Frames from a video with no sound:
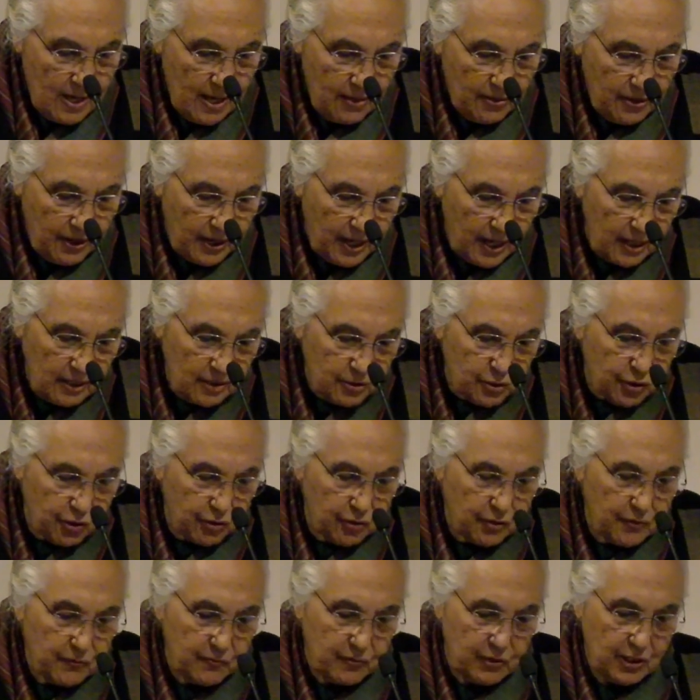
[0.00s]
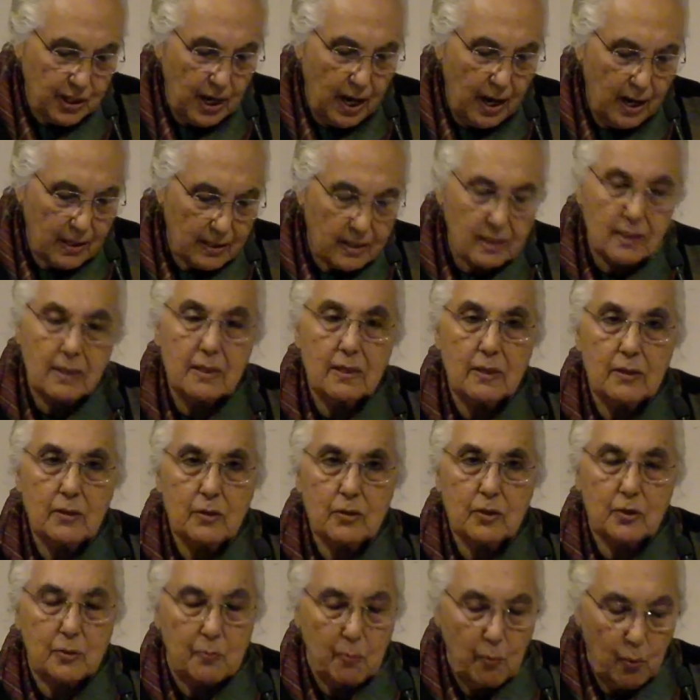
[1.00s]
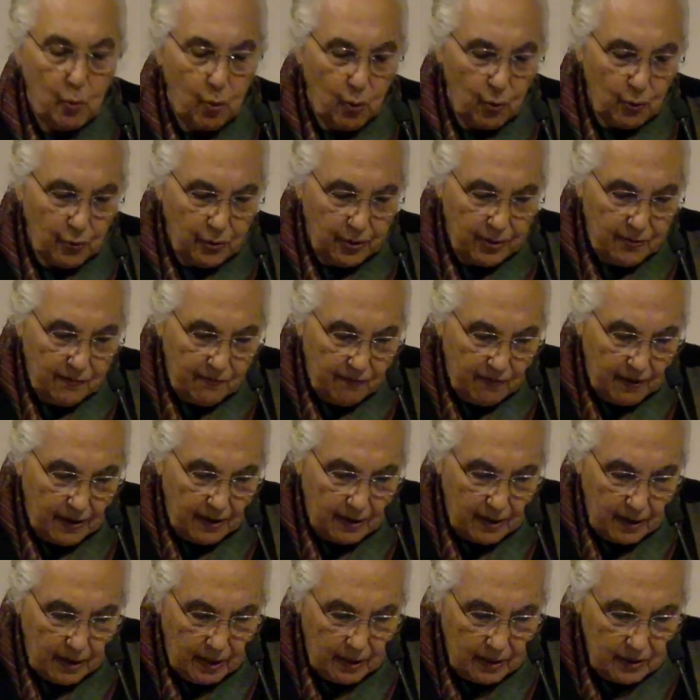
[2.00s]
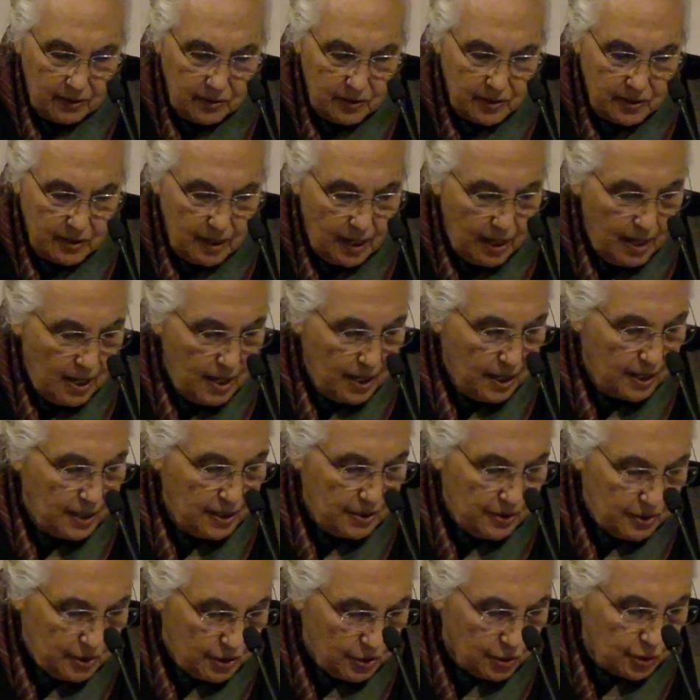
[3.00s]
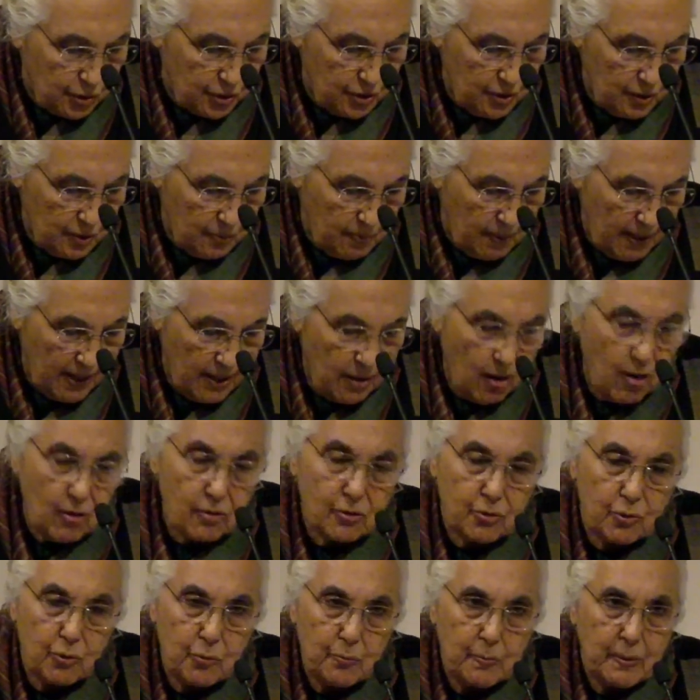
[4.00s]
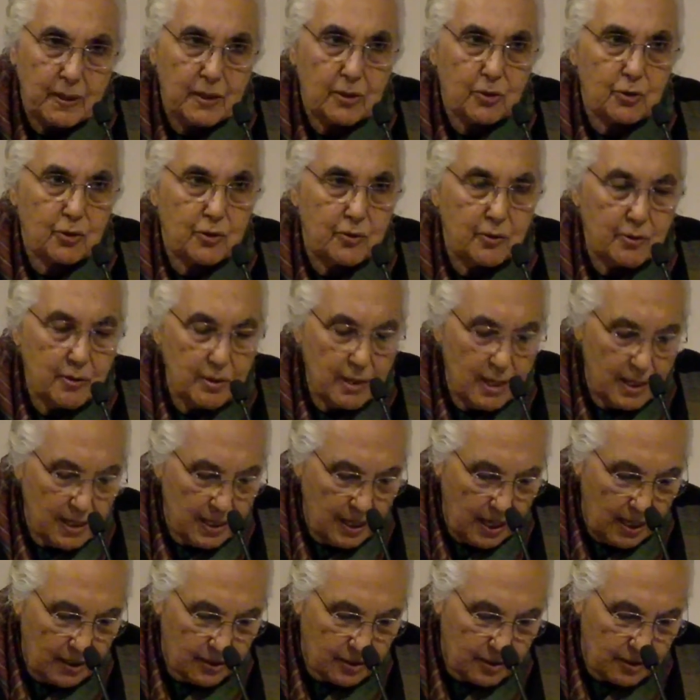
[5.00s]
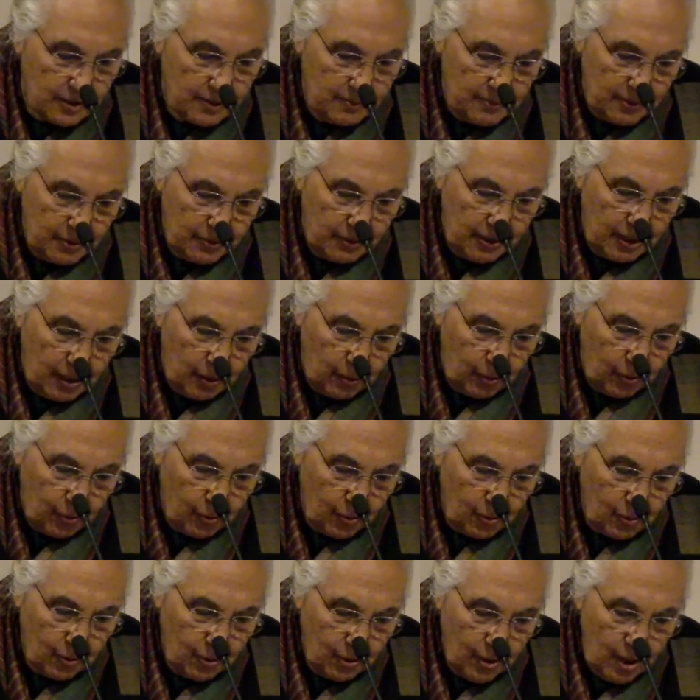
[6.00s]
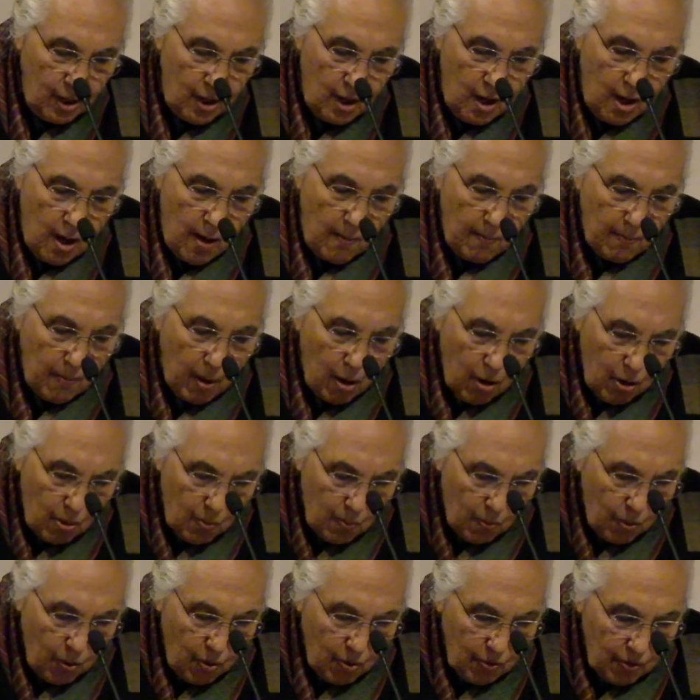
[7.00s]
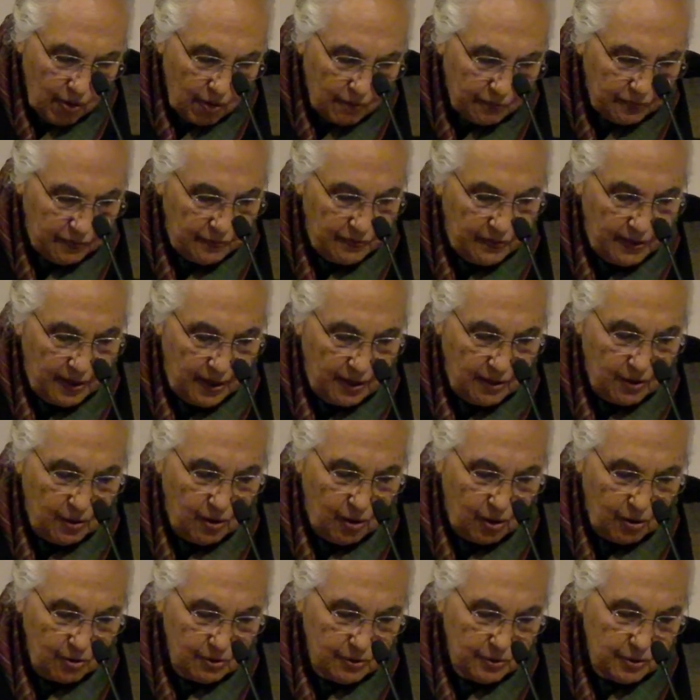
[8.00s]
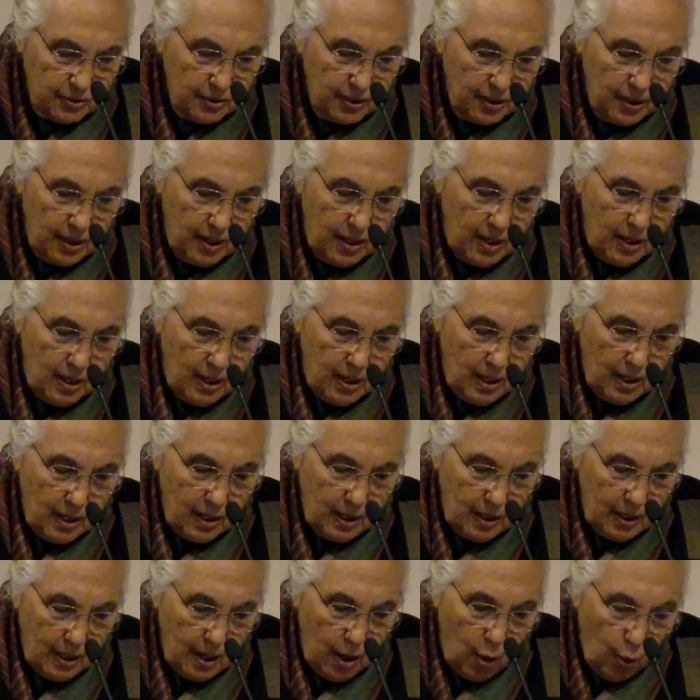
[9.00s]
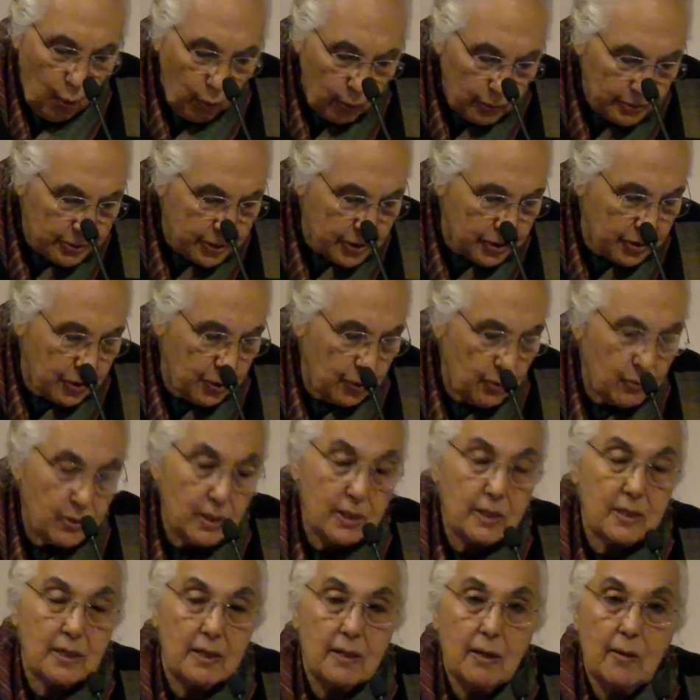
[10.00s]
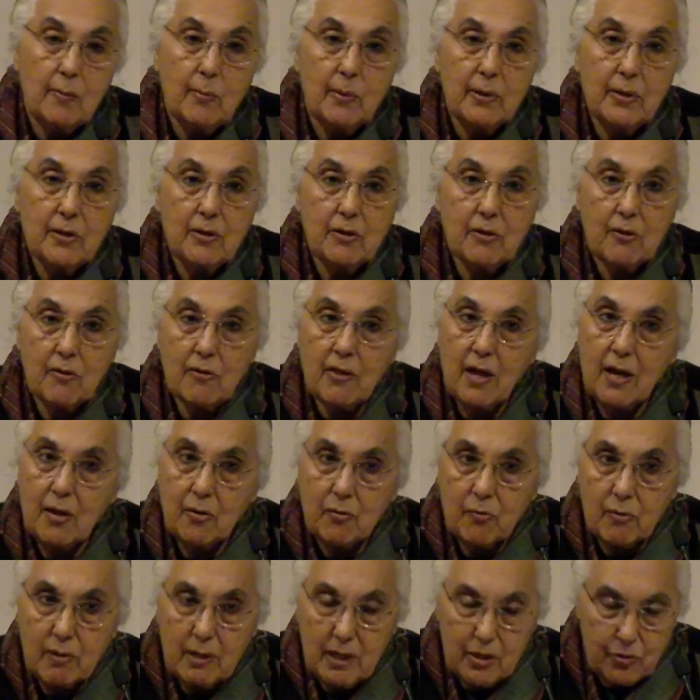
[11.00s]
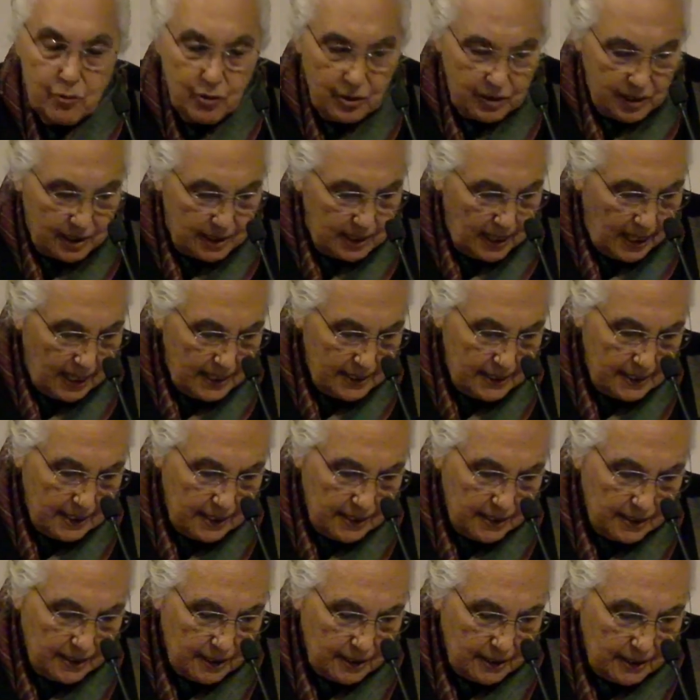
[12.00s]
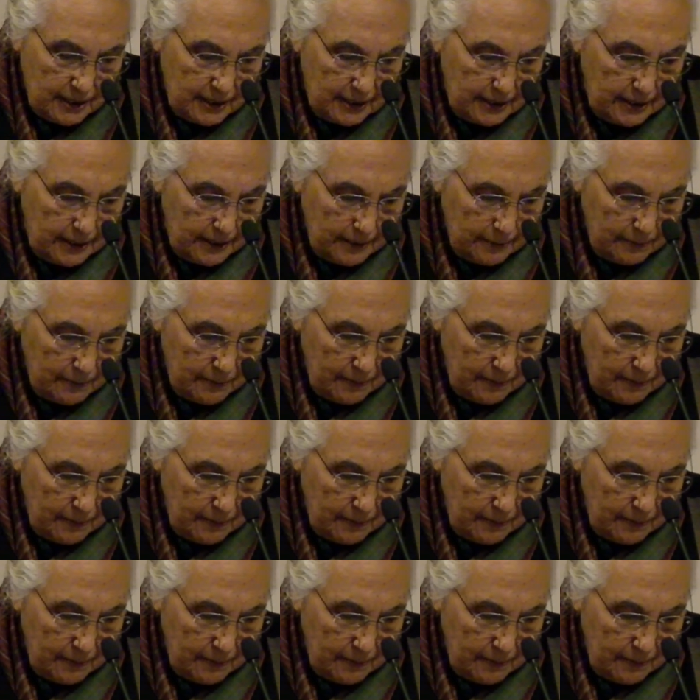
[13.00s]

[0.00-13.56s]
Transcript: The culture of jatis more than varnas, conditioned by occupation and customary law, more, more often than not, uh, also determined their religious identity.